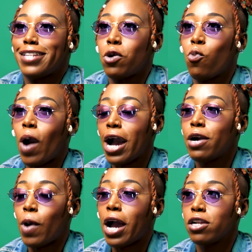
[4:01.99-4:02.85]
Like,
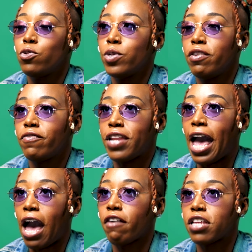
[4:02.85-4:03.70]
why do we even
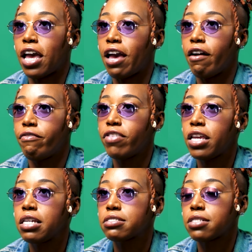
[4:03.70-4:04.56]
have to have
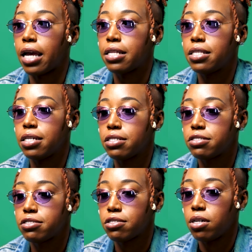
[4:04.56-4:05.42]
things like
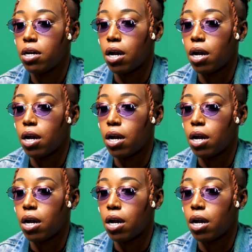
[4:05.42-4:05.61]
this?